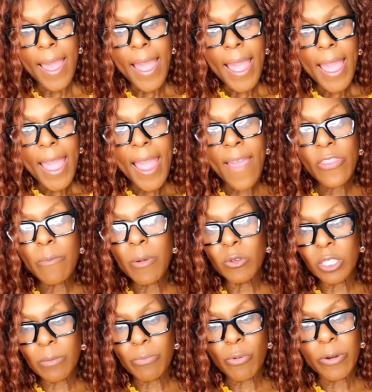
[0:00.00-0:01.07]
And the most
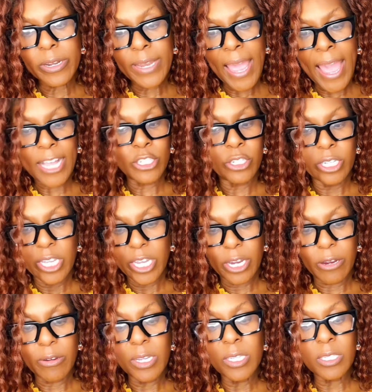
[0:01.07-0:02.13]
important action here
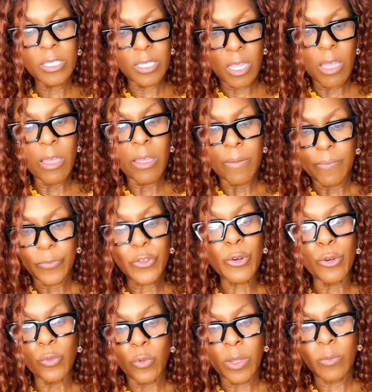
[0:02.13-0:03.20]
is the
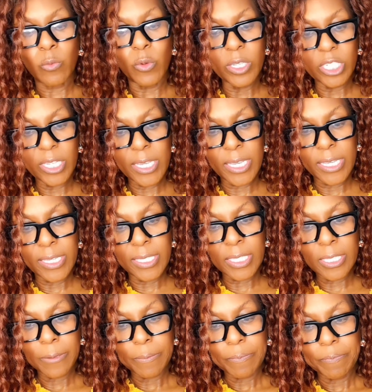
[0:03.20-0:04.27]
third one, which is
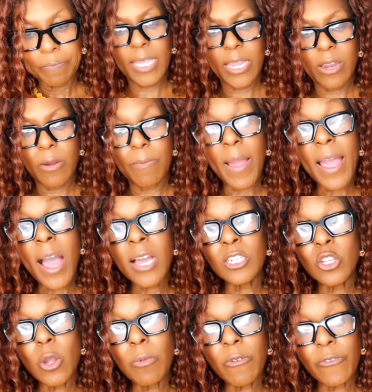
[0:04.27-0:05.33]
here. By
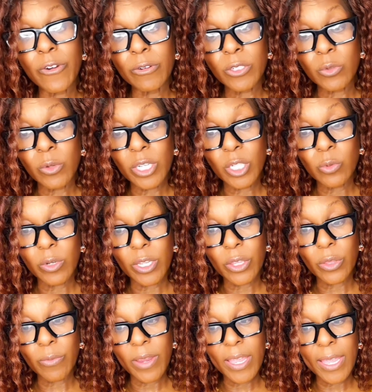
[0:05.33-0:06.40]
October 1st,
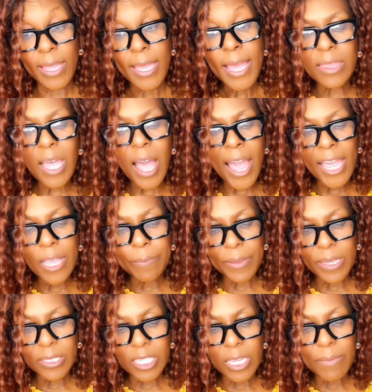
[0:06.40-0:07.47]
2023, the
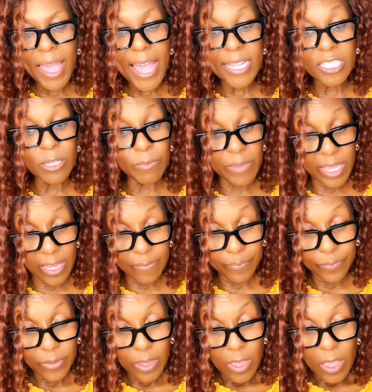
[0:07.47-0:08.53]
IEP team had to meet
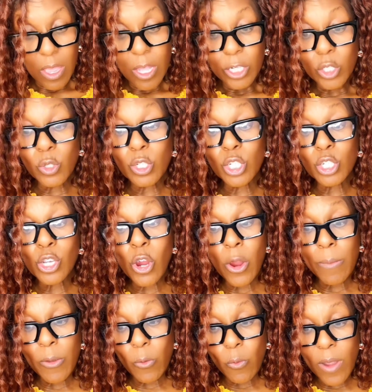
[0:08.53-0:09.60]
to
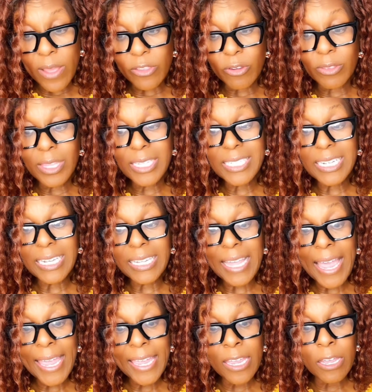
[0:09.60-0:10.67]
determine whether the
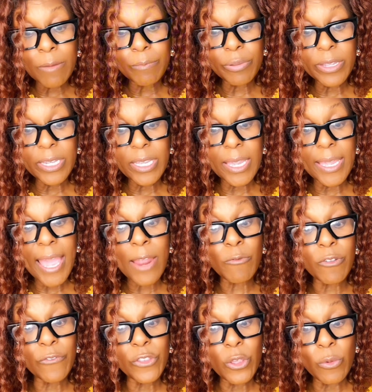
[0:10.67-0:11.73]
delay in completing and
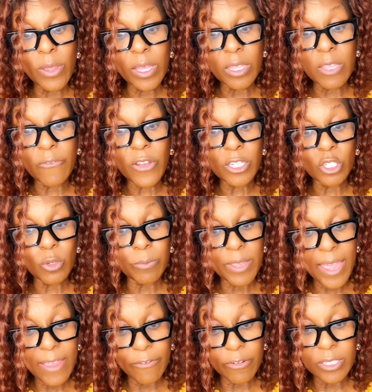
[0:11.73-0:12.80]
reviewing the functional
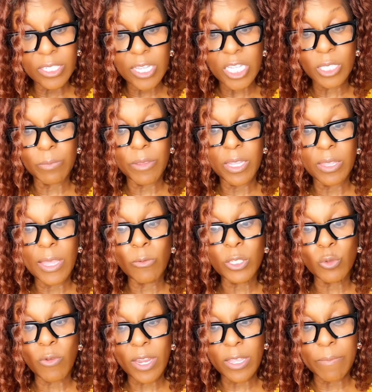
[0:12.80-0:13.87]
behavior assessment that was
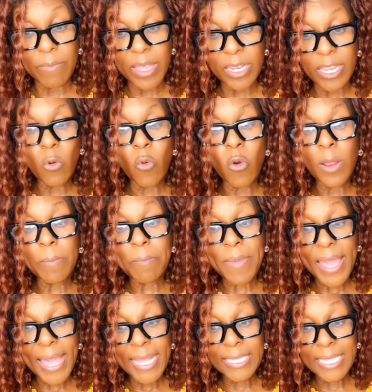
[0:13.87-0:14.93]
recommended on
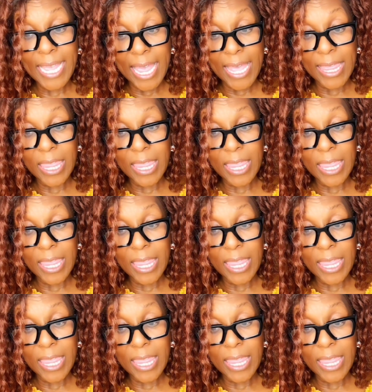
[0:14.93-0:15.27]
May 10th,